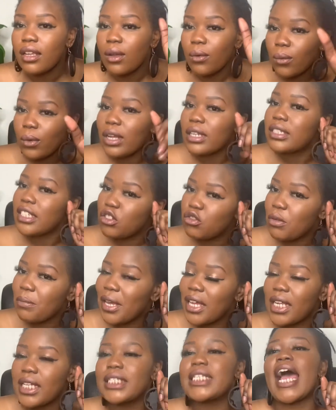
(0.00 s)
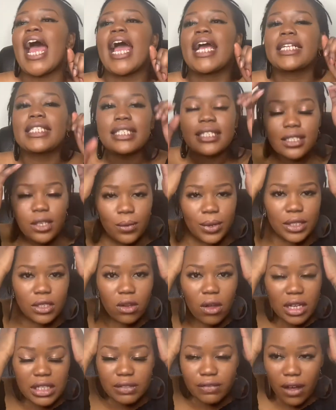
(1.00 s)
did remain intact. So it's
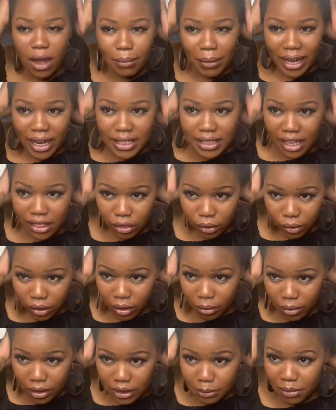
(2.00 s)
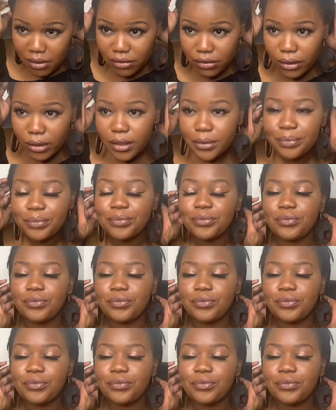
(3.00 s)
not as far back as I thought it was before.